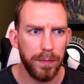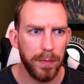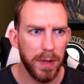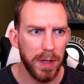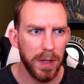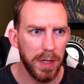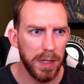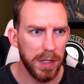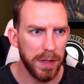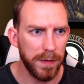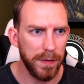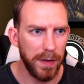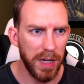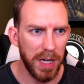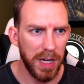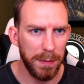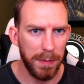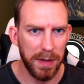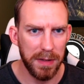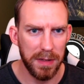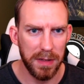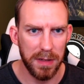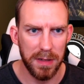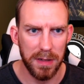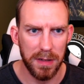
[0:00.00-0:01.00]
So if I go
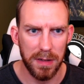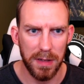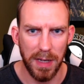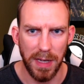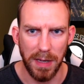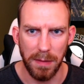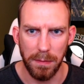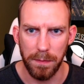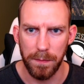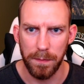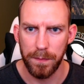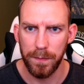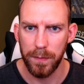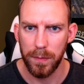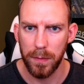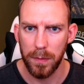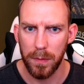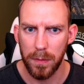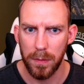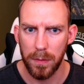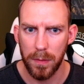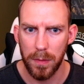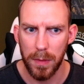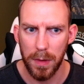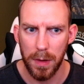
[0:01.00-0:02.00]
back to Steam,
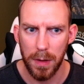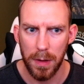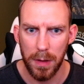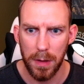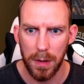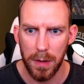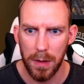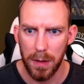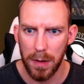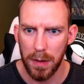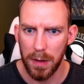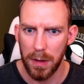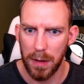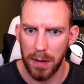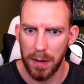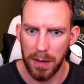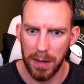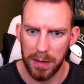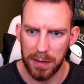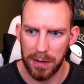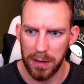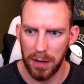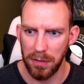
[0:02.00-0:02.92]
let's